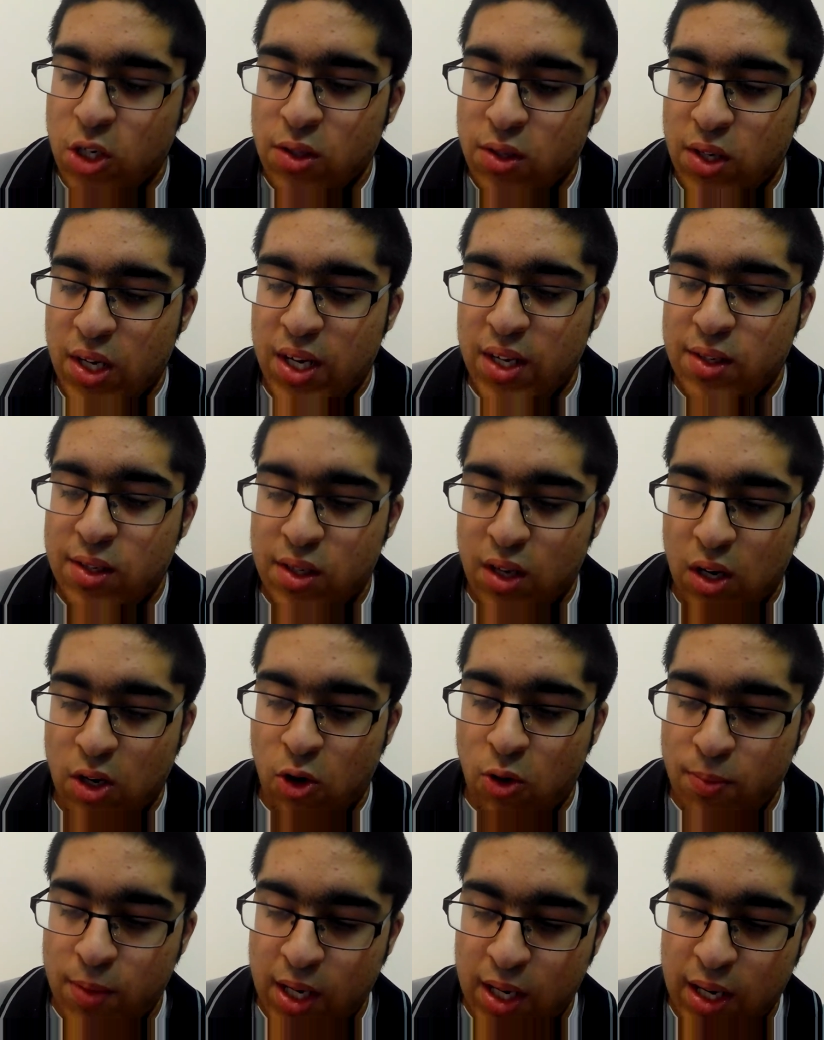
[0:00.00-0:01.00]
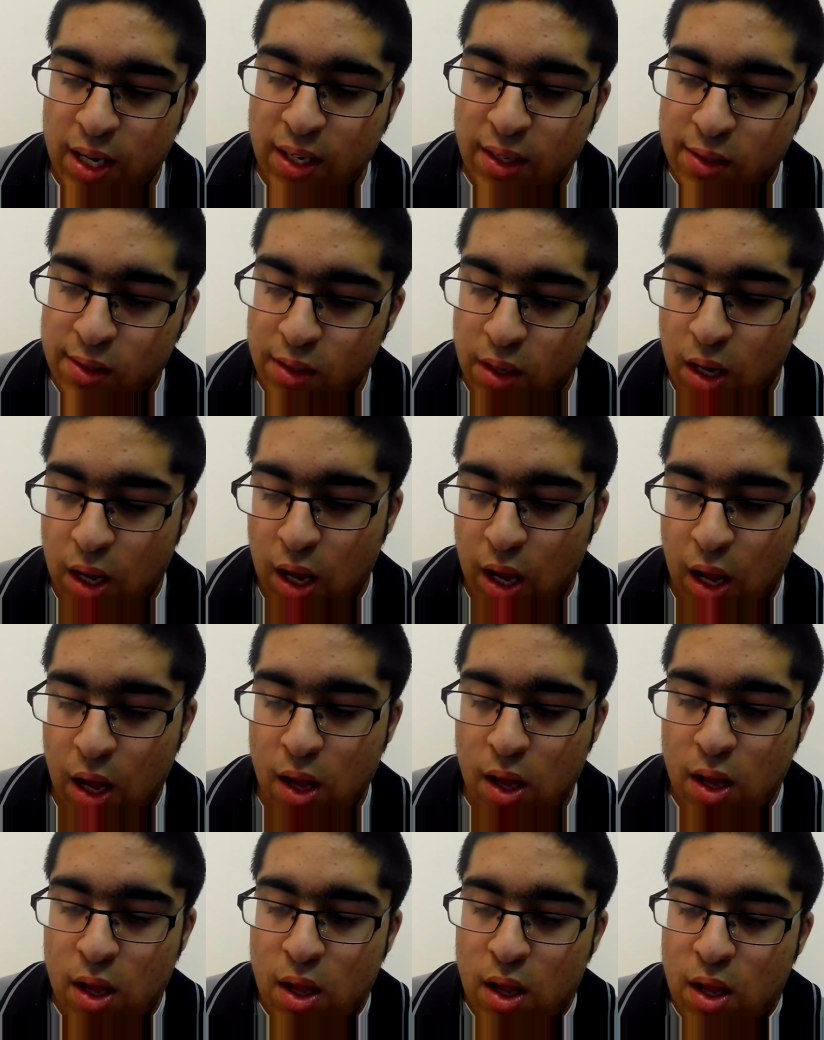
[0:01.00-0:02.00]
here's synoptic links.
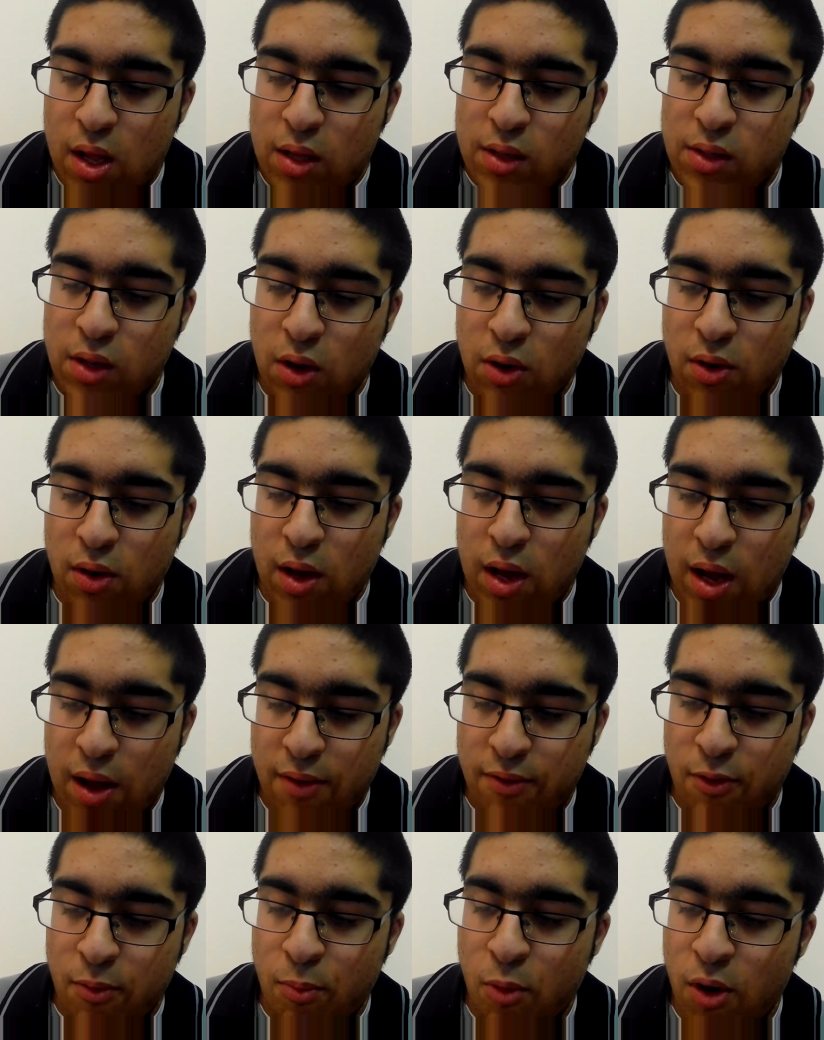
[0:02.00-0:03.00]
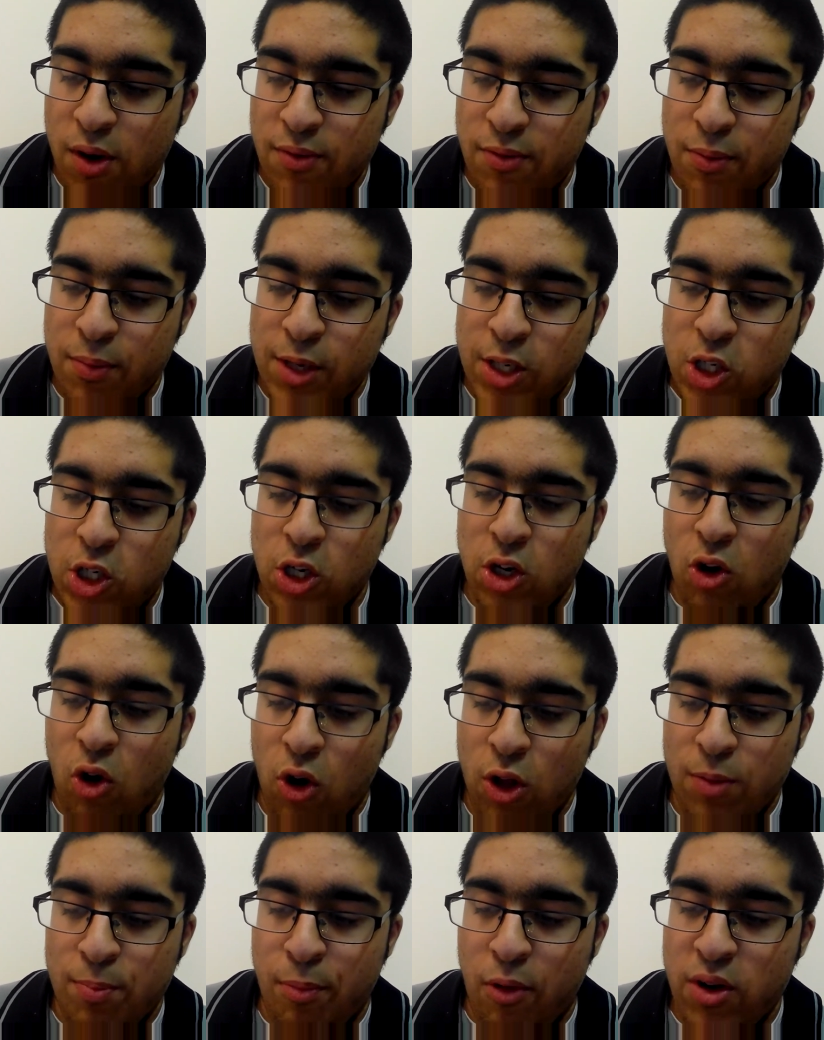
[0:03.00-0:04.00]
For more information
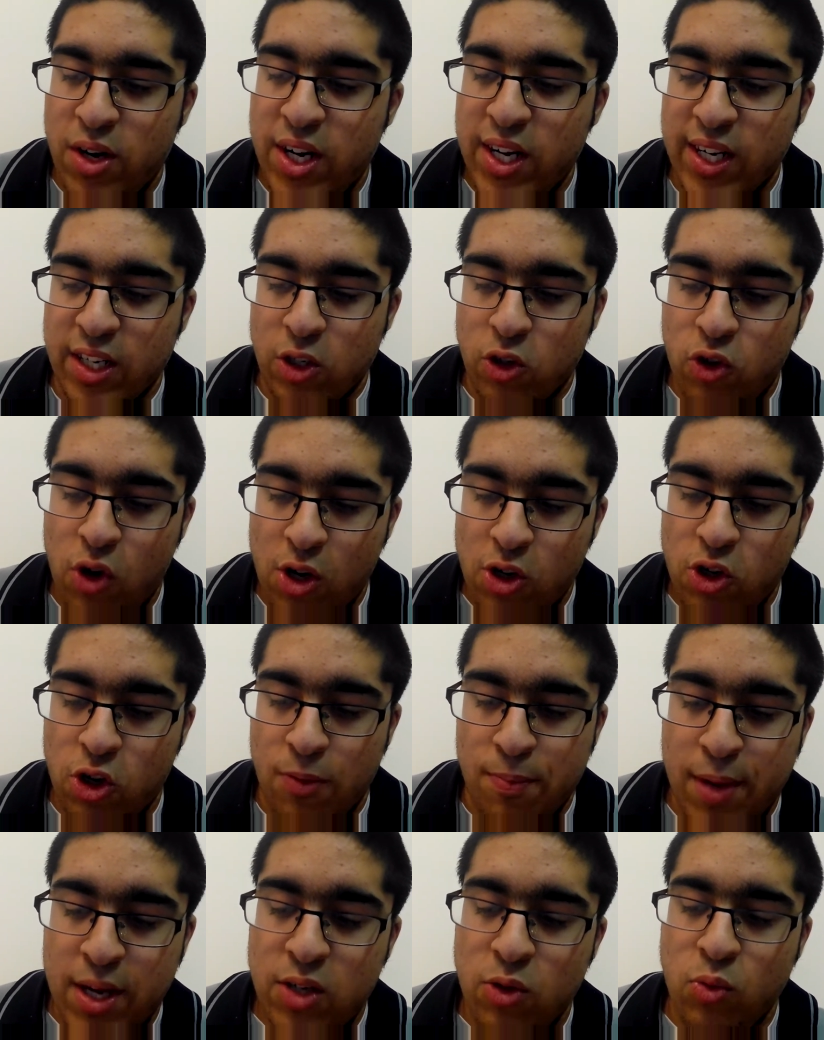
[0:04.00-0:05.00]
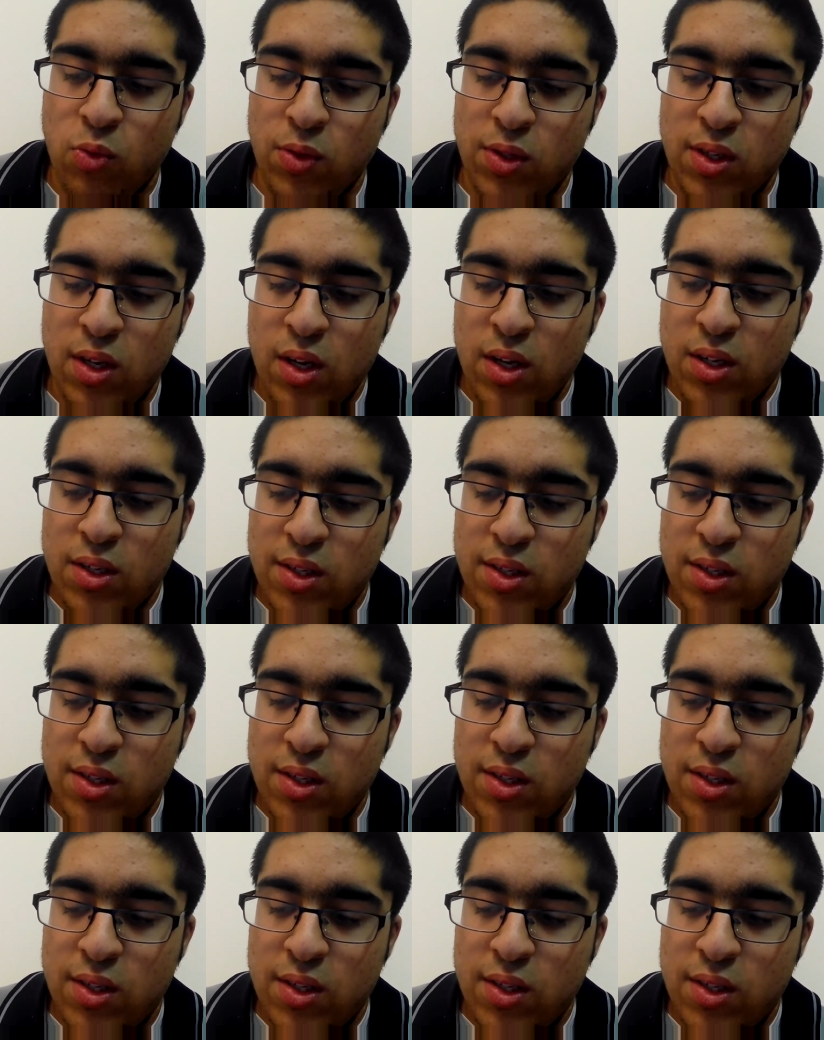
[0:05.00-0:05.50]
on bonding and structure of metals,